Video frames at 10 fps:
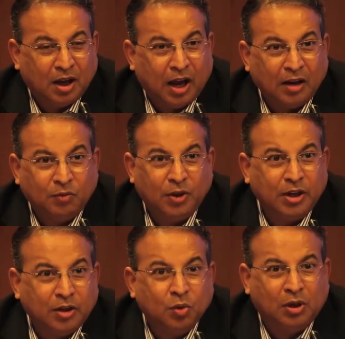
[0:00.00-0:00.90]
And we
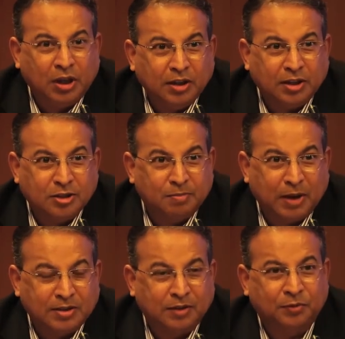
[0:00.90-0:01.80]
need to clean this
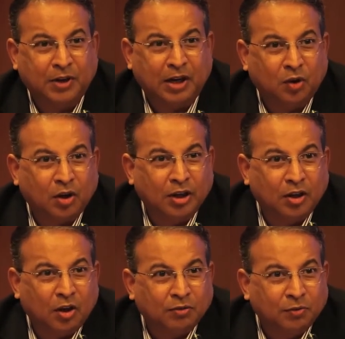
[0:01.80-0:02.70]
mess if we are
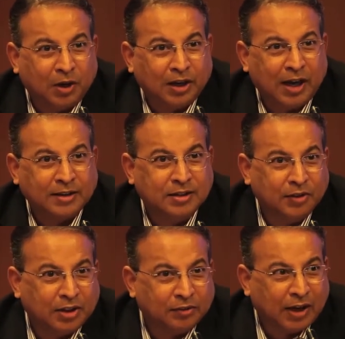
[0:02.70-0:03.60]
talking of
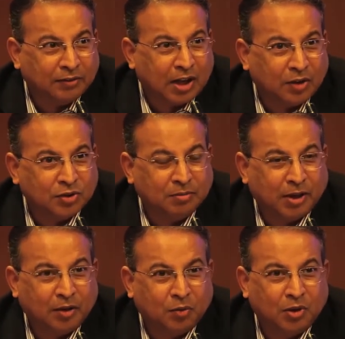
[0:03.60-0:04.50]
1,75,000
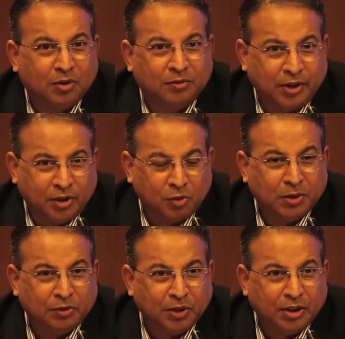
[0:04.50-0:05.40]
megawatt of
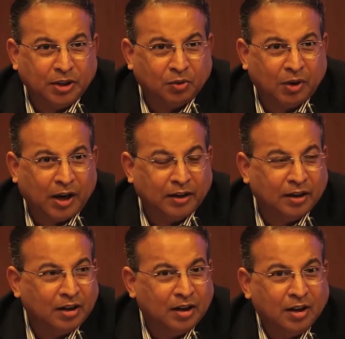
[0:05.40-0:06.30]
renewable we need to add,
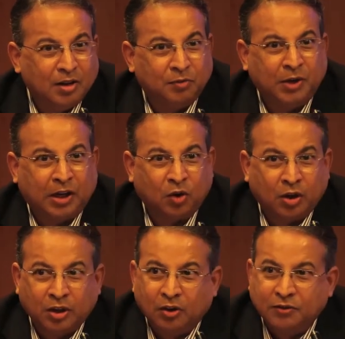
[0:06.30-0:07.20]
if we are
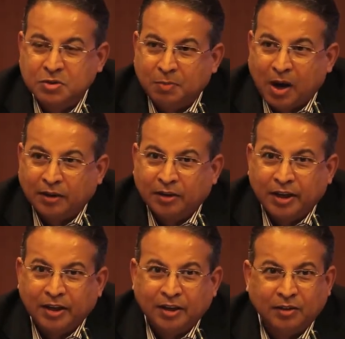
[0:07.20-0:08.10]
talking of smart
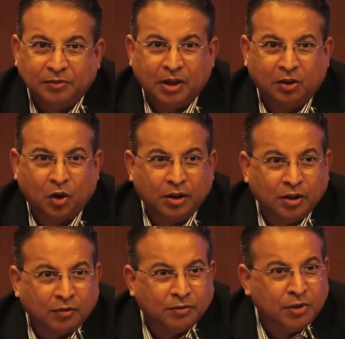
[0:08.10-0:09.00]
grid, if we are
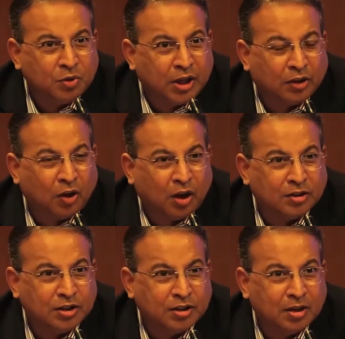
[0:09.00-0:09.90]
talking of new
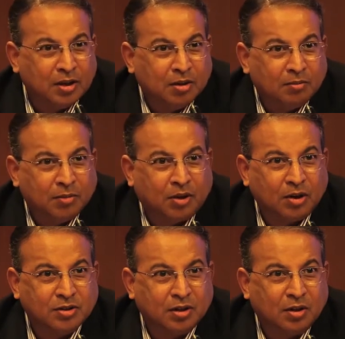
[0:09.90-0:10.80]
technologies.
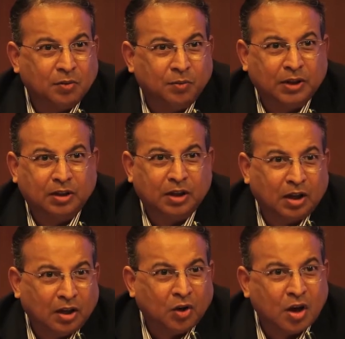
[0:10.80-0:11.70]
Because with
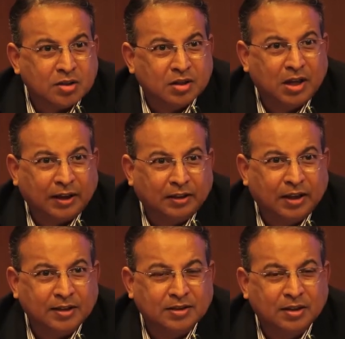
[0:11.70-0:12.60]
a loss like
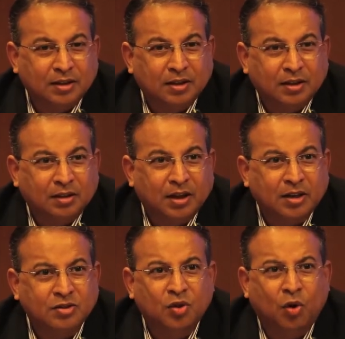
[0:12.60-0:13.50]
this,
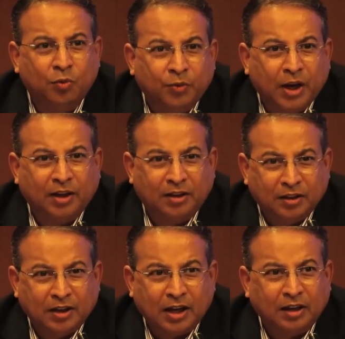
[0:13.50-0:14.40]
there is no way
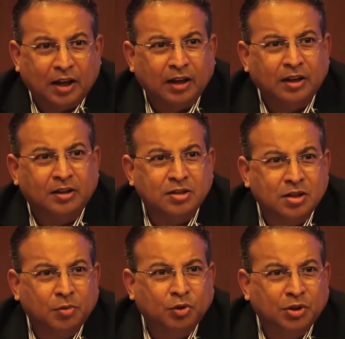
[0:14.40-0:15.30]
that any
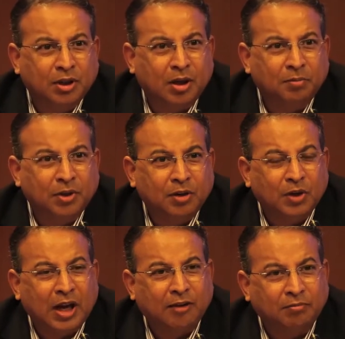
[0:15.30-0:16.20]
distribution company
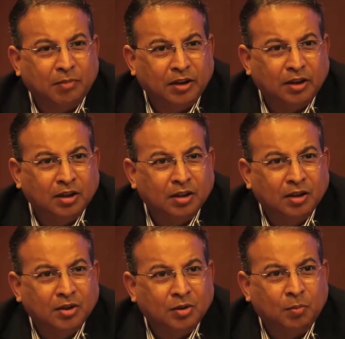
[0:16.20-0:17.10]
will have money
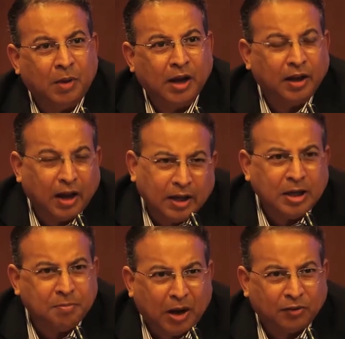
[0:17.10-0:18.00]
to buy
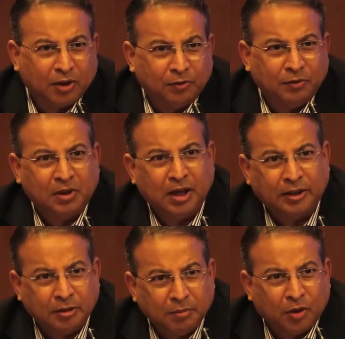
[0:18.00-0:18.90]
any power,
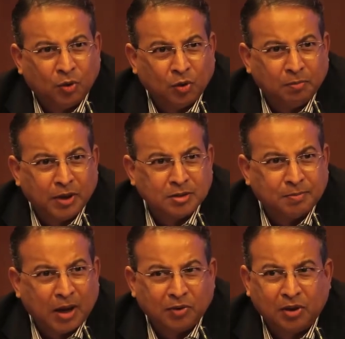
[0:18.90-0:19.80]
let it be
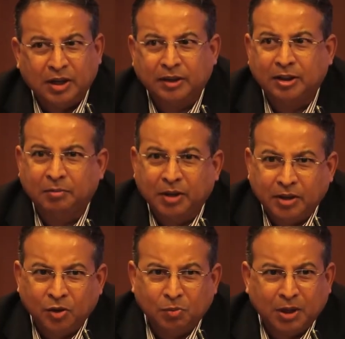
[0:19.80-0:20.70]
coal-based power, let it be
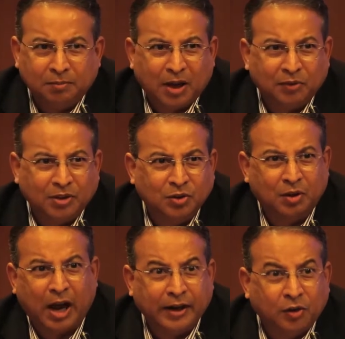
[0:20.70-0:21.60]
renewable power.
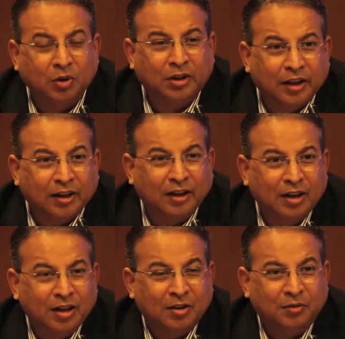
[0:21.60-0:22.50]
So I don't think
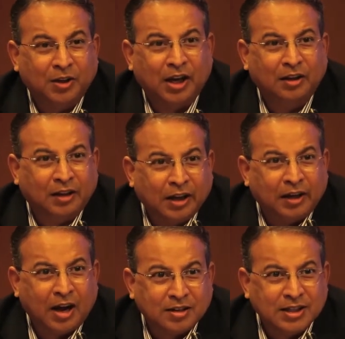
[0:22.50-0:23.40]
we can
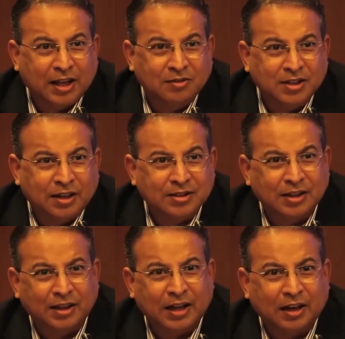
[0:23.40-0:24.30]
kid ourselves and
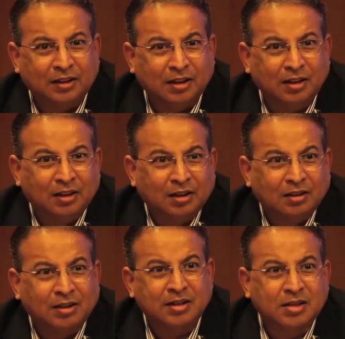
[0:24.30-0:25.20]
say that
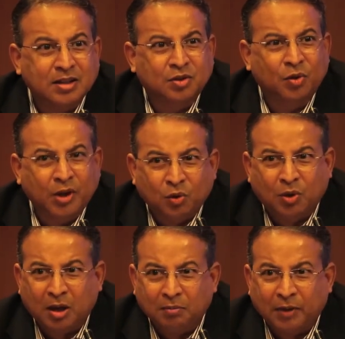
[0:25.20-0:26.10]
this is going to
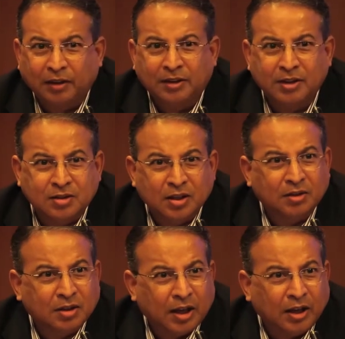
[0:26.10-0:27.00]
come and this
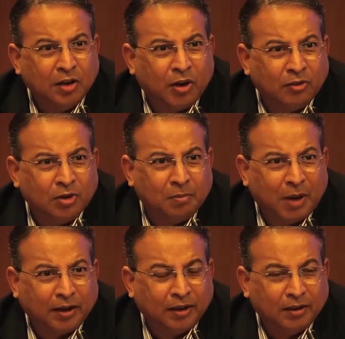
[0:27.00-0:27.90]
anyone will
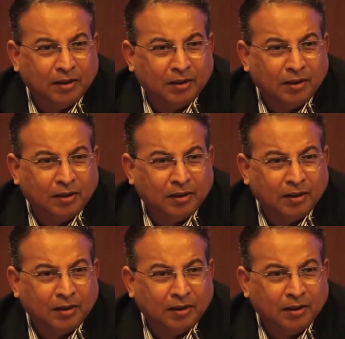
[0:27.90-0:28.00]
buy.